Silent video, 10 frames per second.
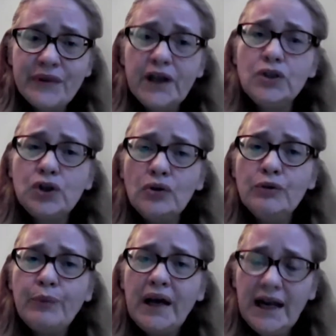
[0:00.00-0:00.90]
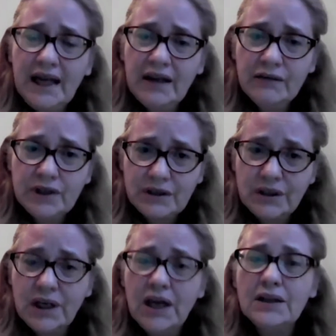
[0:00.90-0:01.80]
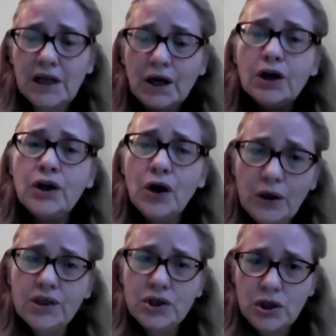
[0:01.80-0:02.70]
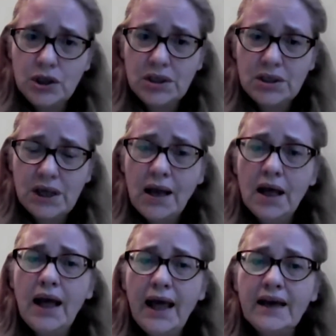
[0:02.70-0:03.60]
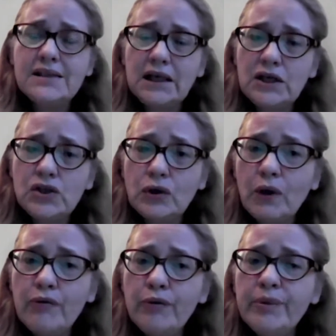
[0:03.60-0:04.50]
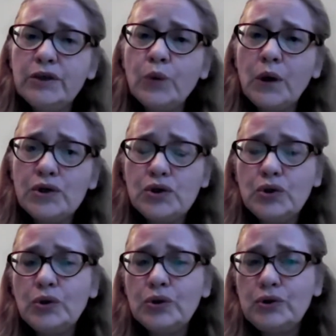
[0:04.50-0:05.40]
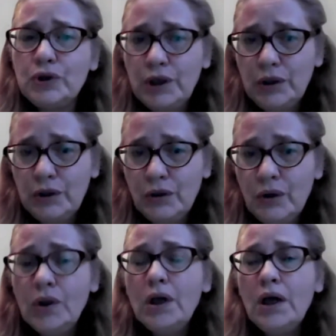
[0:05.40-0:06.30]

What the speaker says: they don't believe that the technologies exist. So everybody wants to continue